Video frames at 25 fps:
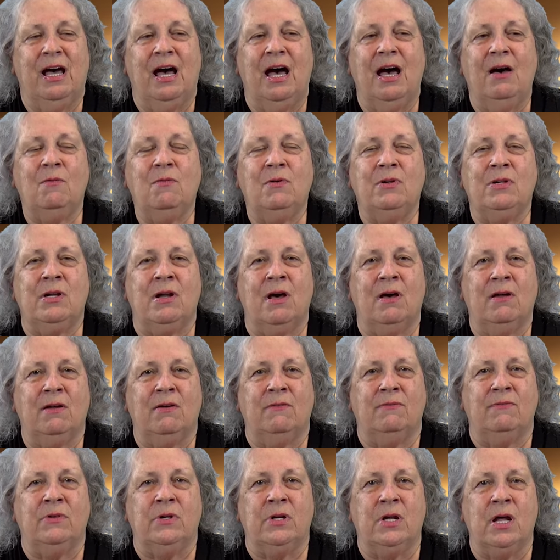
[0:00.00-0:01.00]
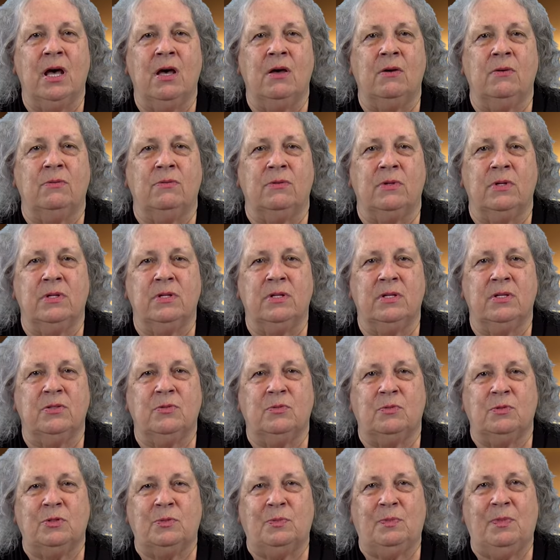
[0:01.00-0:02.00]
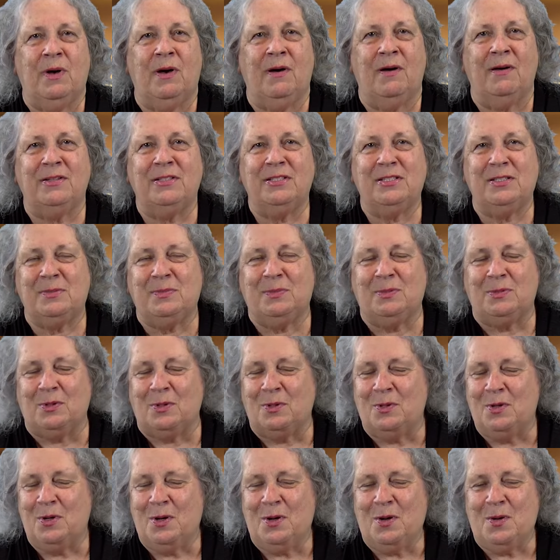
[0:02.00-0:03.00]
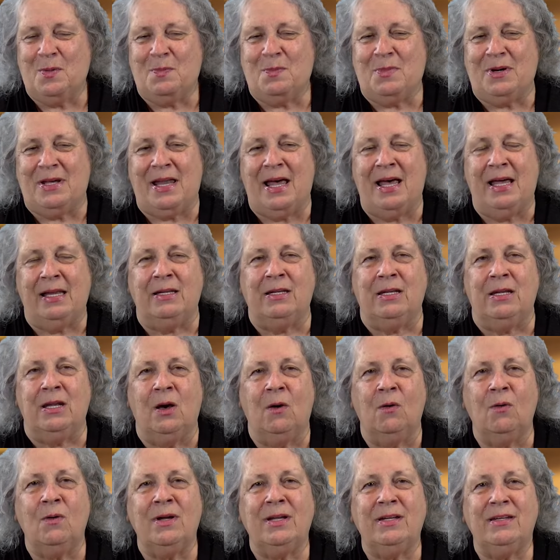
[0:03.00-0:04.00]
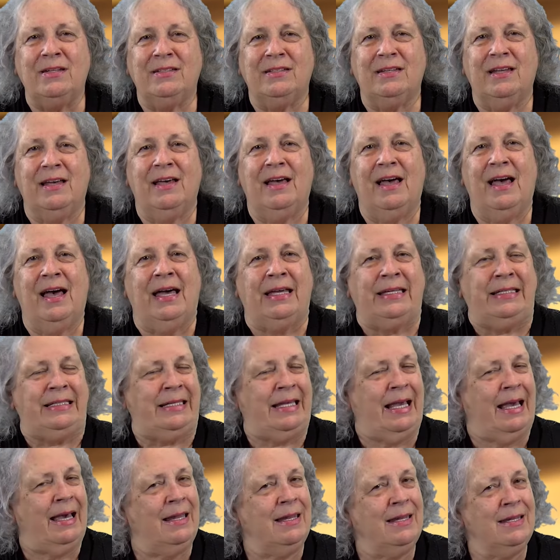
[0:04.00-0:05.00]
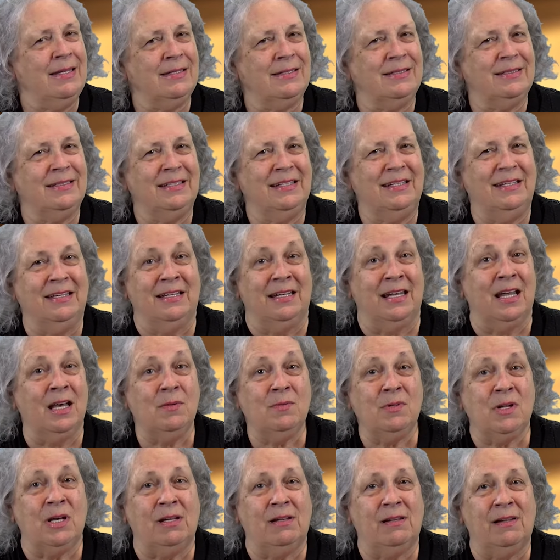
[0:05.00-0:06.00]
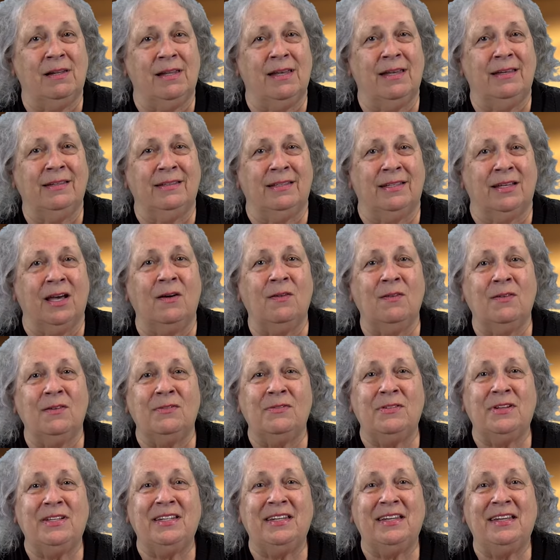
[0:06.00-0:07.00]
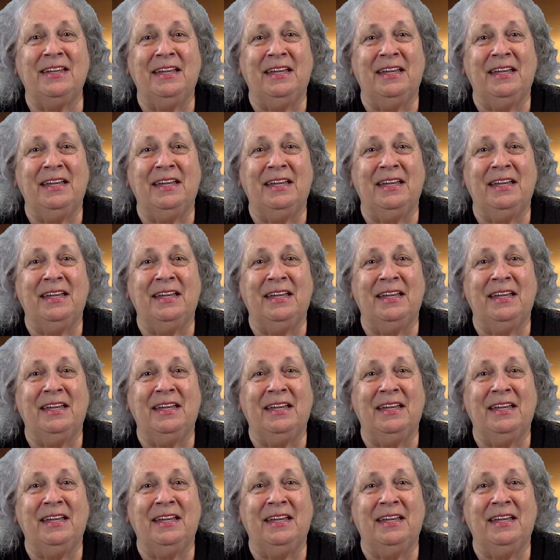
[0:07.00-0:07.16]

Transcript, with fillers: I would not have known that this was possible. But I know it, I got it, and I'm not letting go of it.